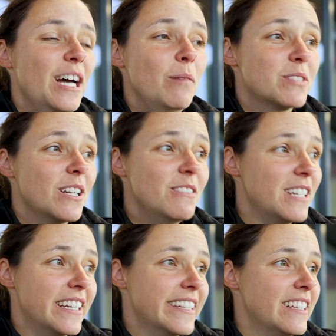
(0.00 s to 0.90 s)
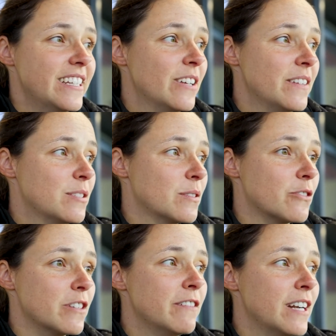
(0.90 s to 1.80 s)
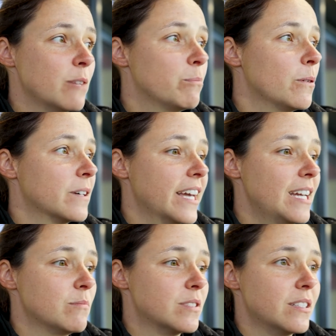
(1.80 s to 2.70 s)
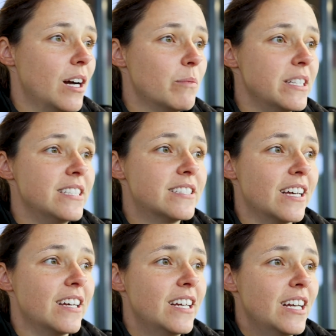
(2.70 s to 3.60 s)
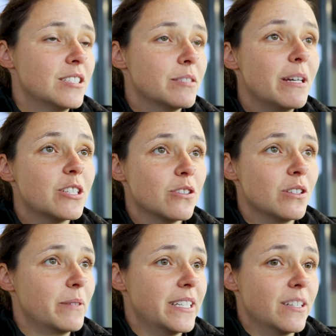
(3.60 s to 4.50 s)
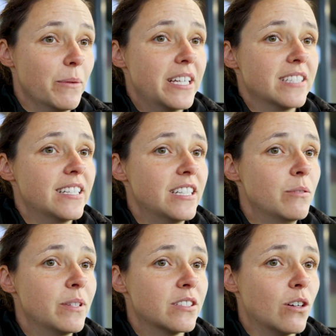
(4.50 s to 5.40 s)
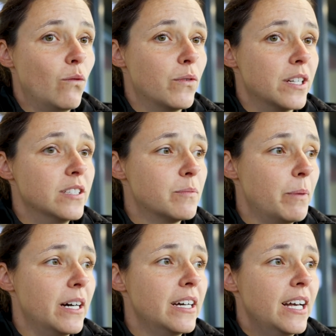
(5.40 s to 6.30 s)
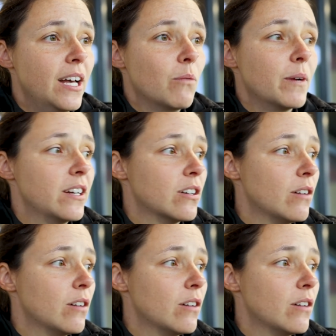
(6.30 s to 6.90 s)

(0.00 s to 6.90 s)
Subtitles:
Absolutely, and you know, these are 3 really important games, and we need to make sure that we continue with this confidence. But when our